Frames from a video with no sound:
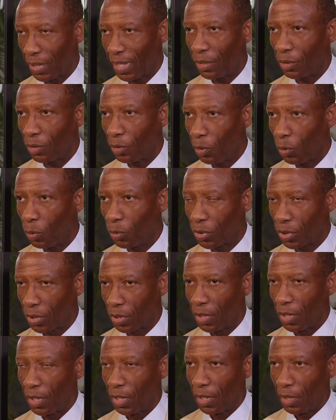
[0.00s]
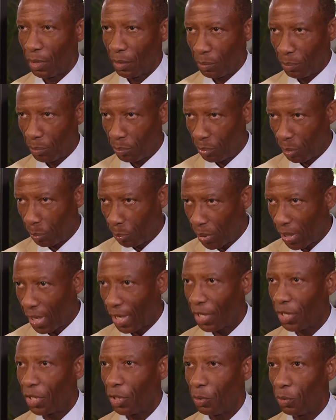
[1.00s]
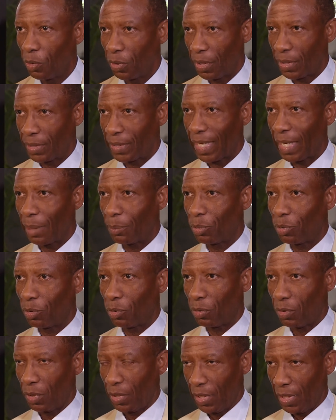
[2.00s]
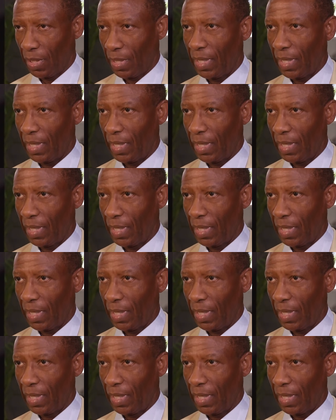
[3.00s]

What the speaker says: That includes preparing you on the table